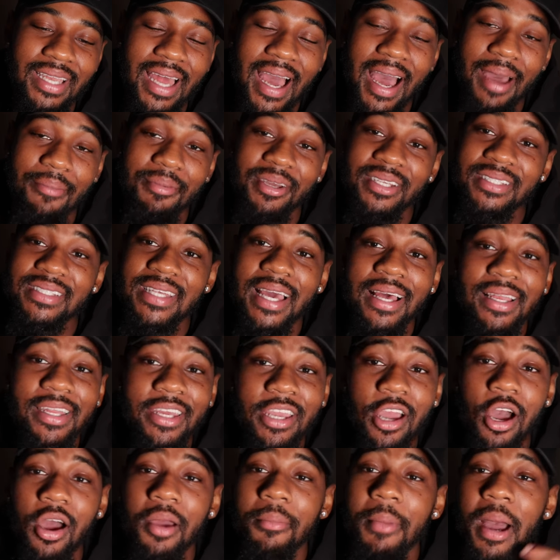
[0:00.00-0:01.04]
Now, I've been
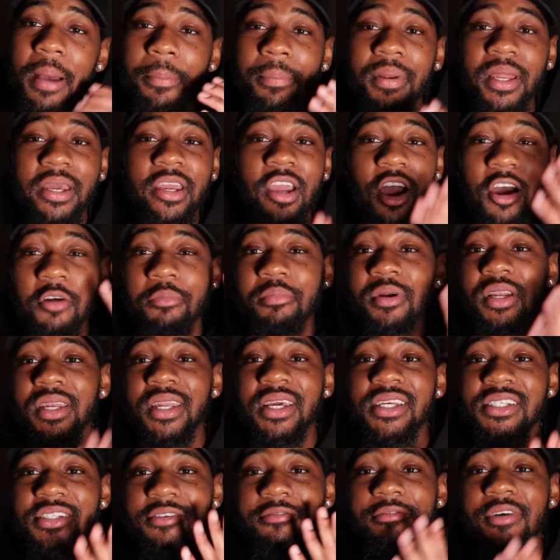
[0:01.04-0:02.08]
telling y'all in my playoff
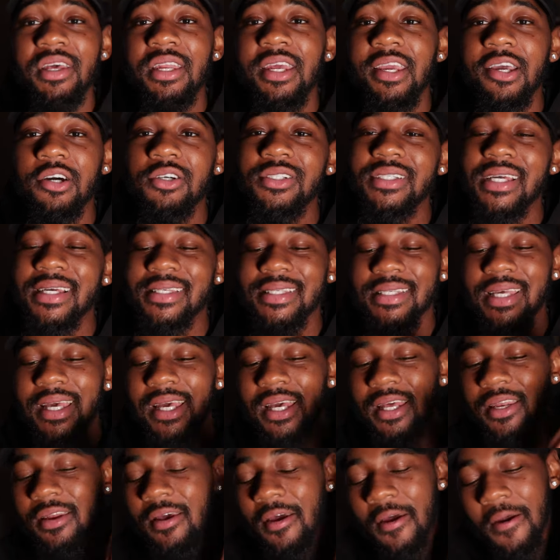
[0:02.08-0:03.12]
prediction videos, I
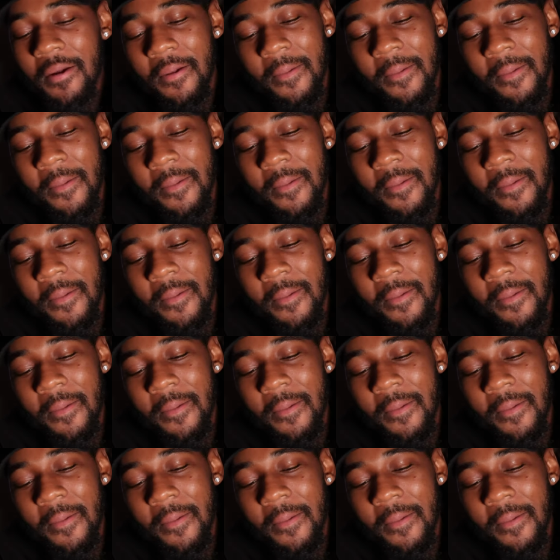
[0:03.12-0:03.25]
said